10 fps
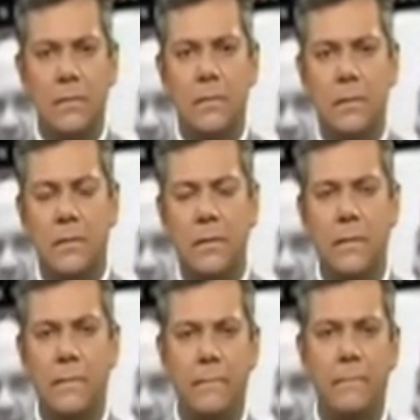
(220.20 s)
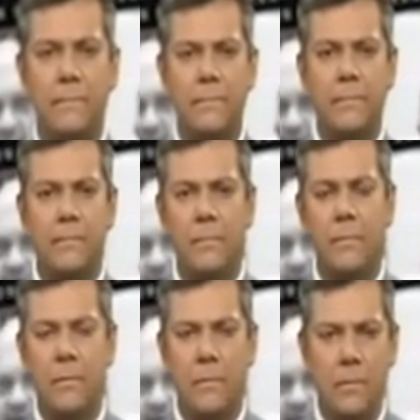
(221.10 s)

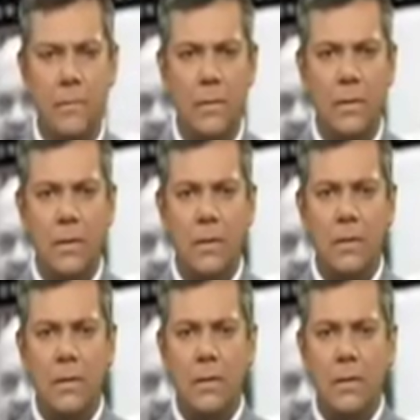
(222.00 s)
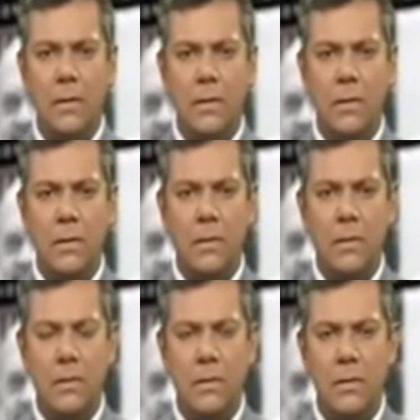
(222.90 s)

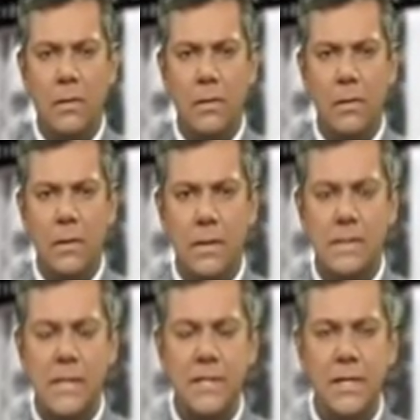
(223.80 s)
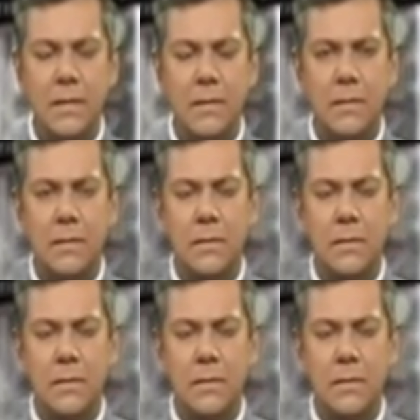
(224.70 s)
[no speech]